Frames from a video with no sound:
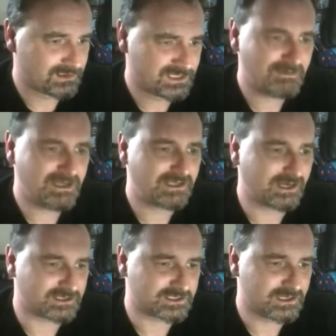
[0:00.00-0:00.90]
Tummy
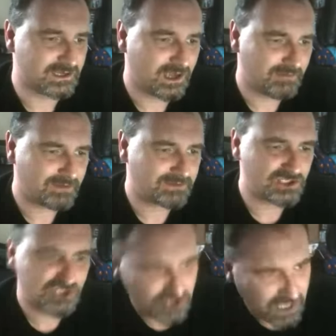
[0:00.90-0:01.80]
tucks amount
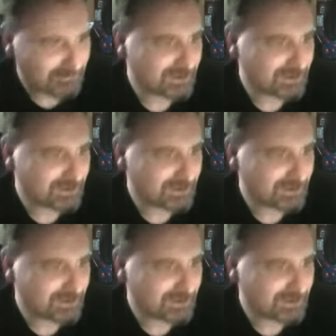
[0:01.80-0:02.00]
to jab